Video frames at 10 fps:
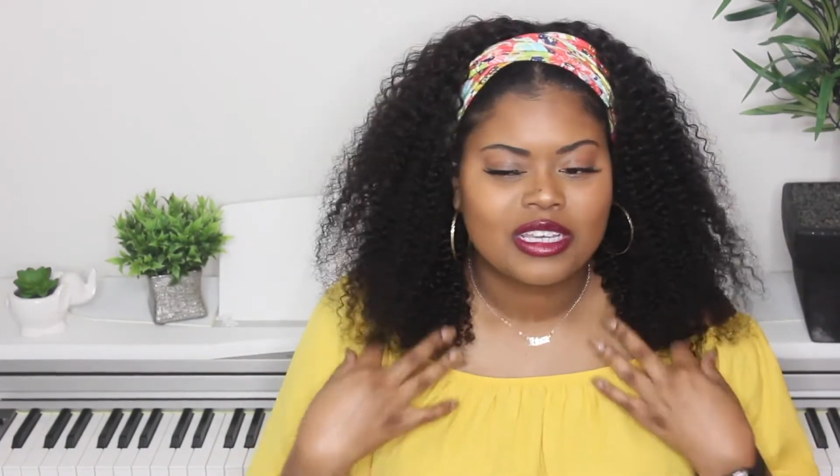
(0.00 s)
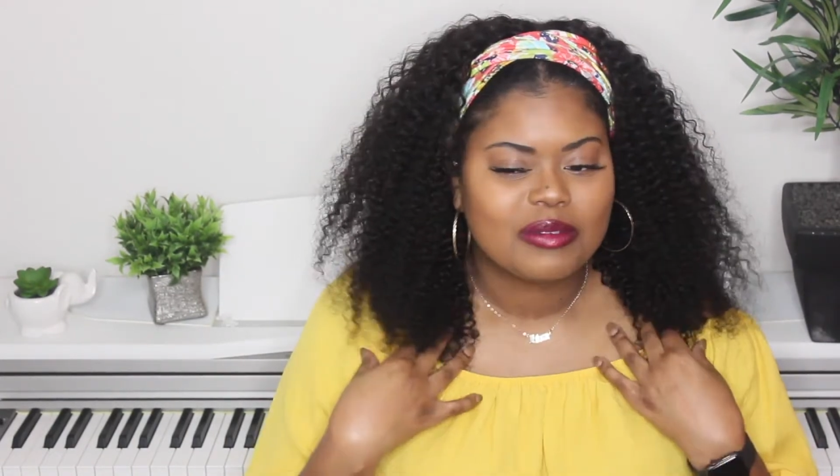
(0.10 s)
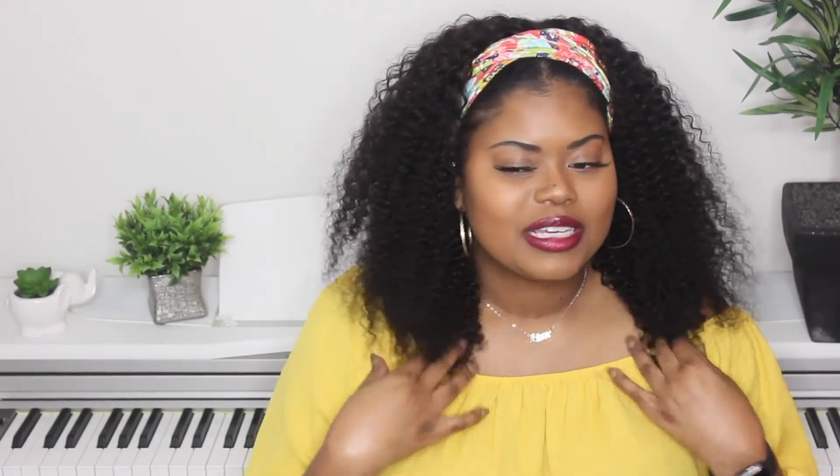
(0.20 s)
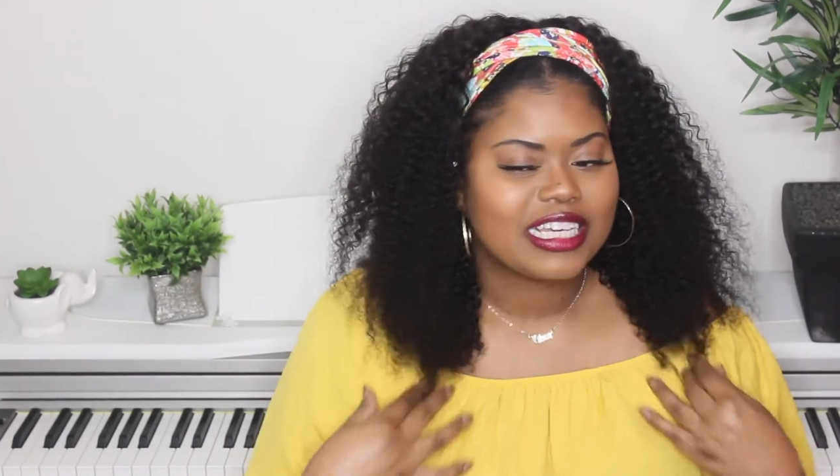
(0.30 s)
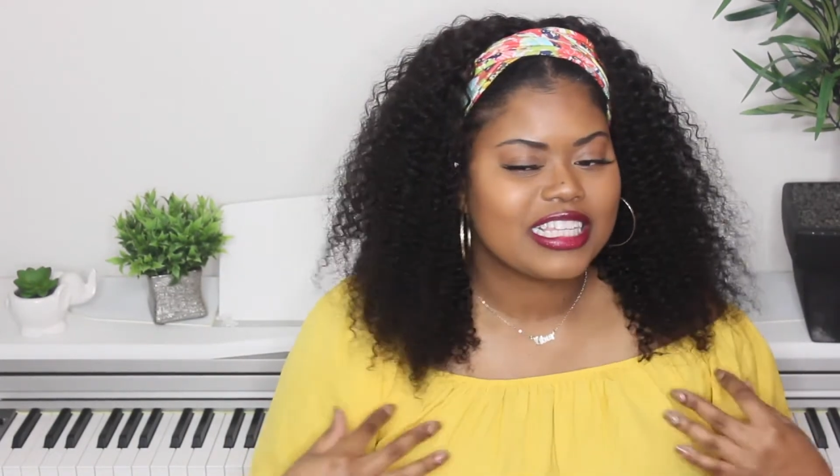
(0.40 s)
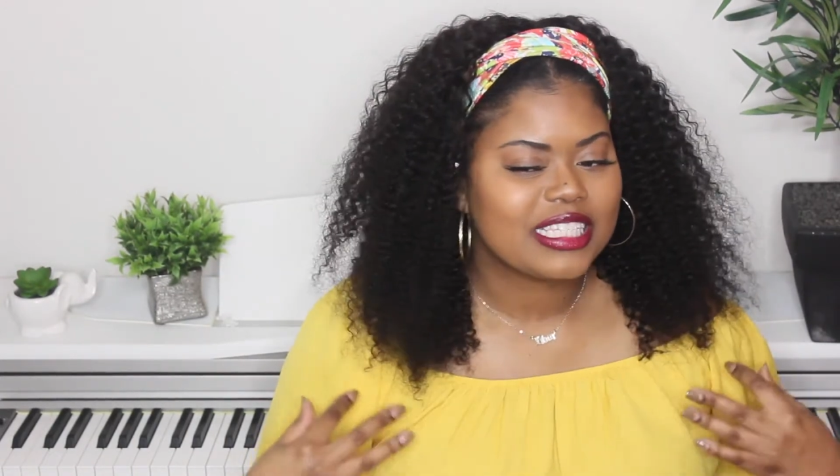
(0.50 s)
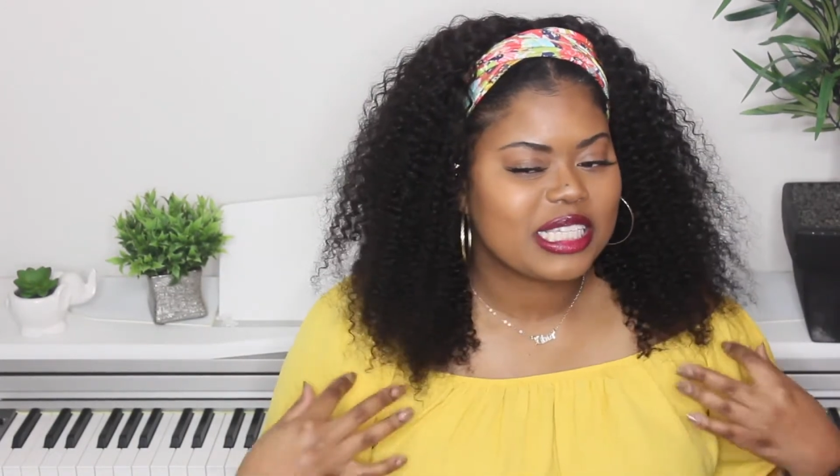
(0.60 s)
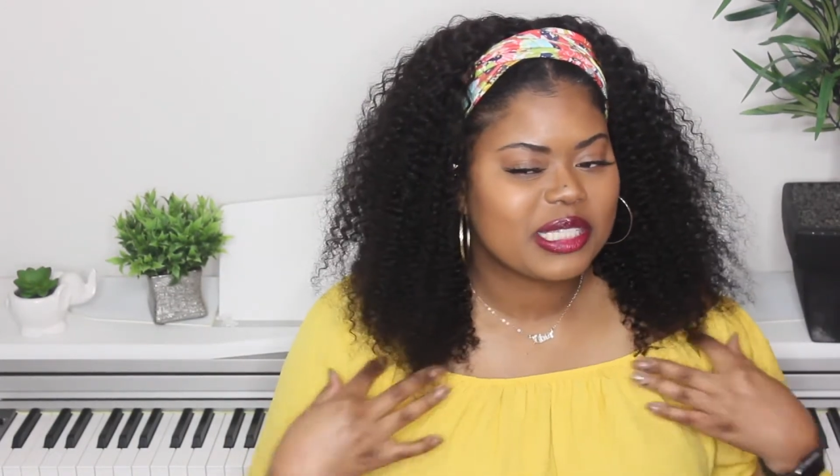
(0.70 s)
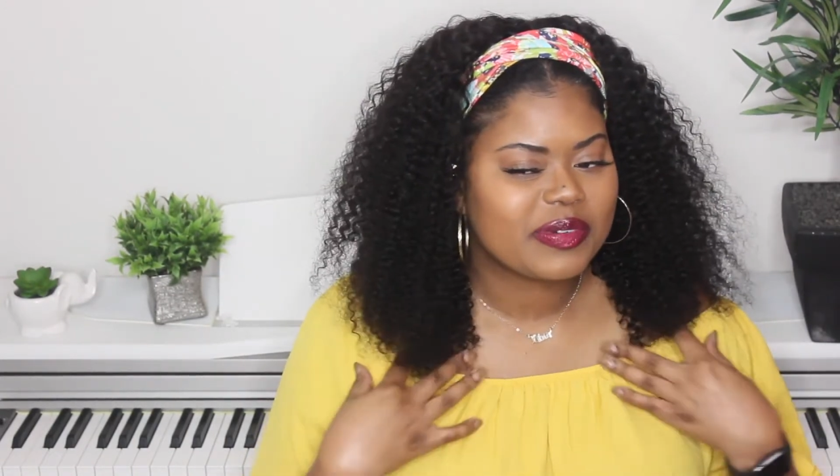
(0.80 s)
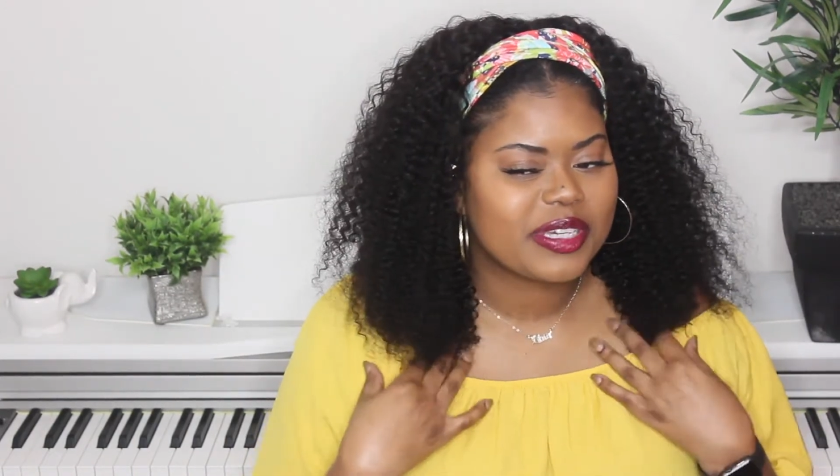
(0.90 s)
But yeah, this
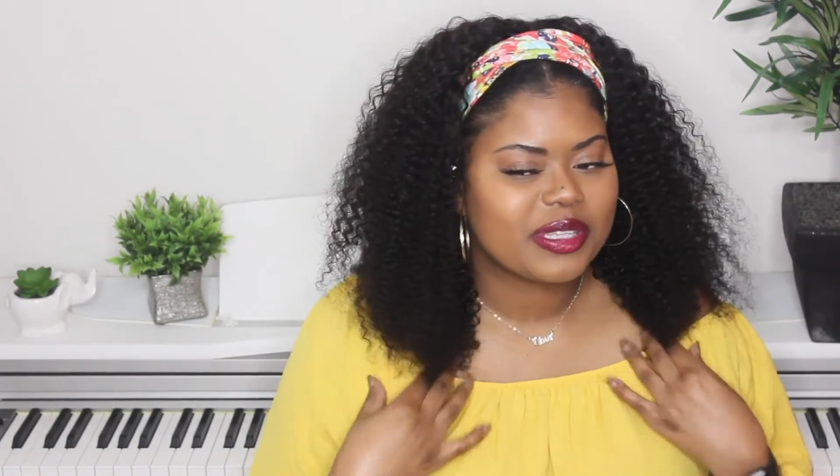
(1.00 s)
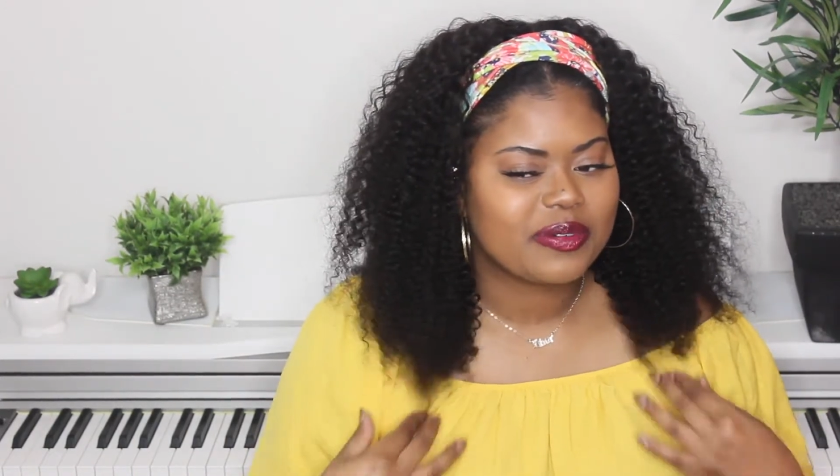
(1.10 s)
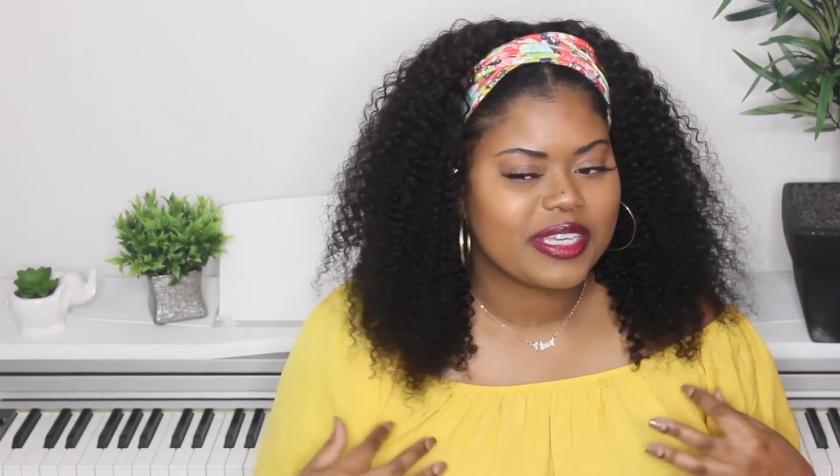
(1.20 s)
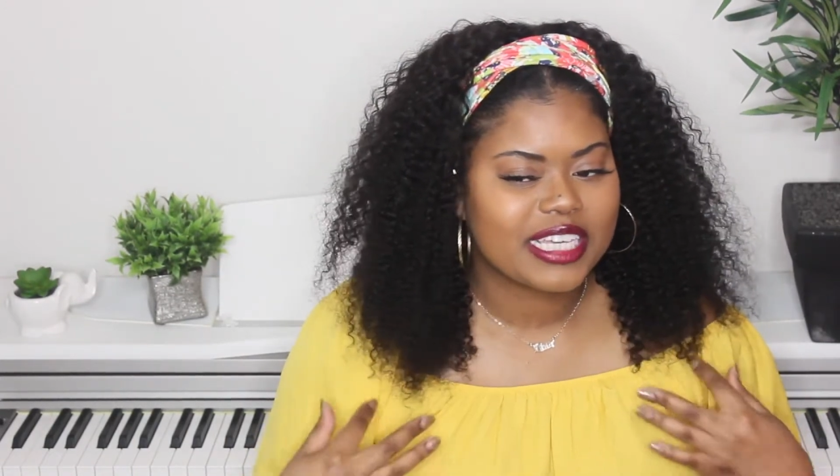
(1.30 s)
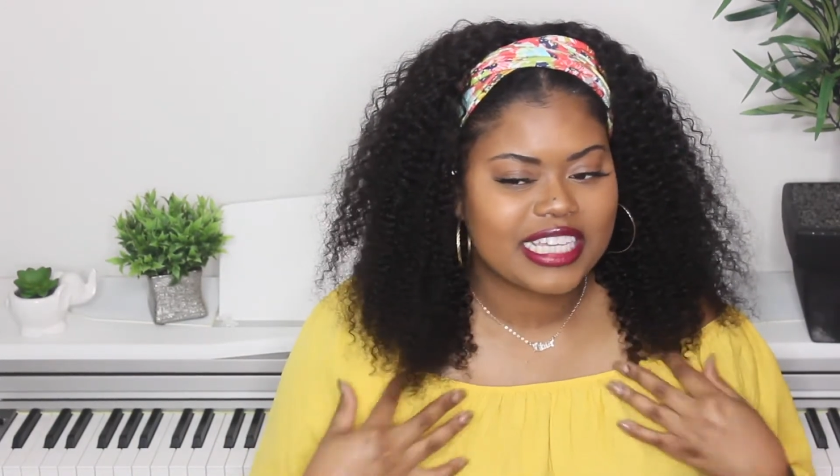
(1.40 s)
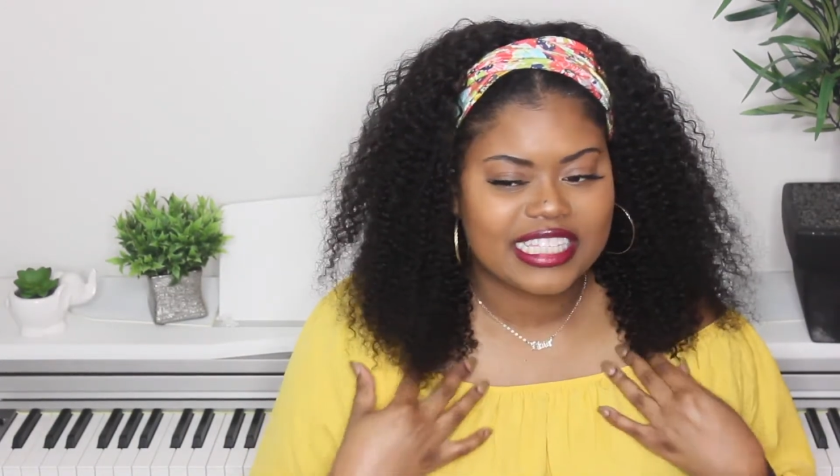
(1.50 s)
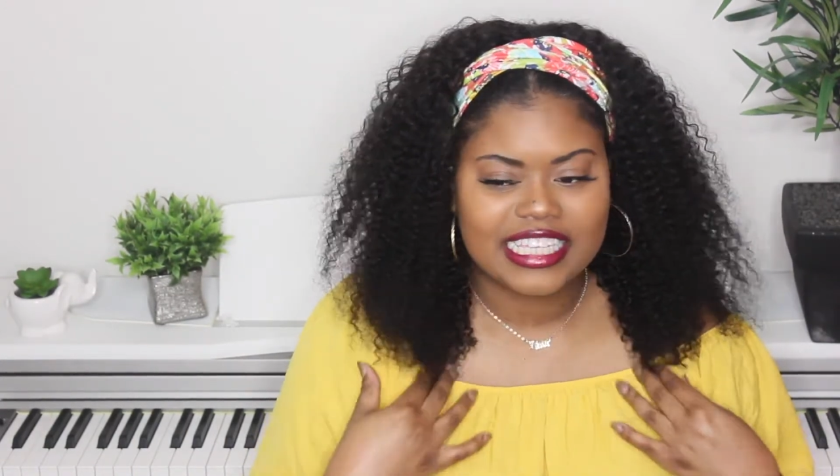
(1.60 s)
is where the wig is